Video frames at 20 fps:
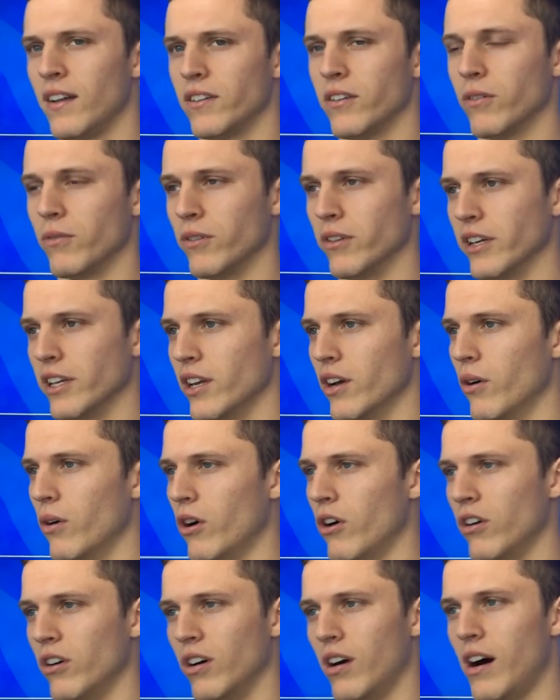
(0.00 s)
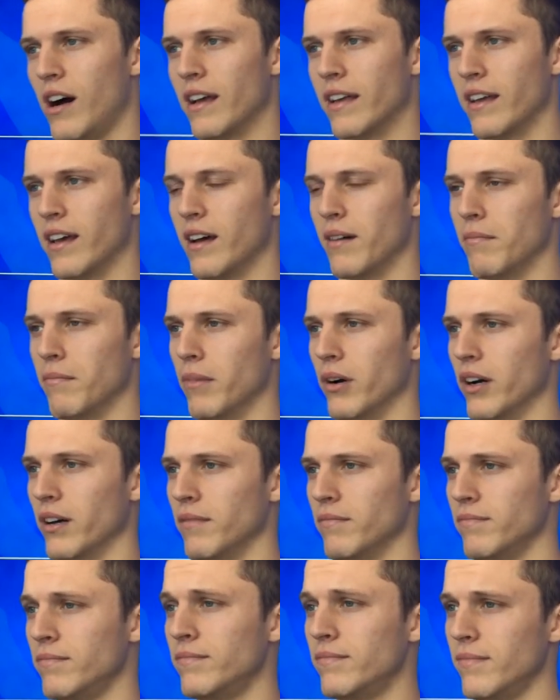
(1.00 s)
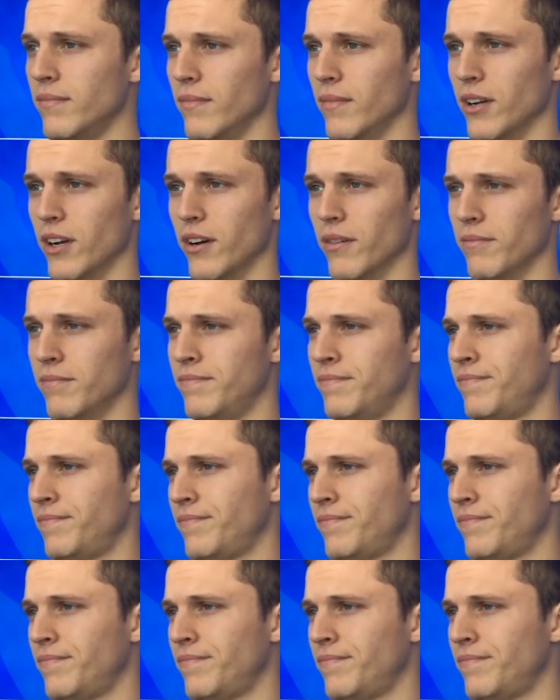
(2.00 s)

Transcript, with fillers: don't really know a whole lot yet, but you know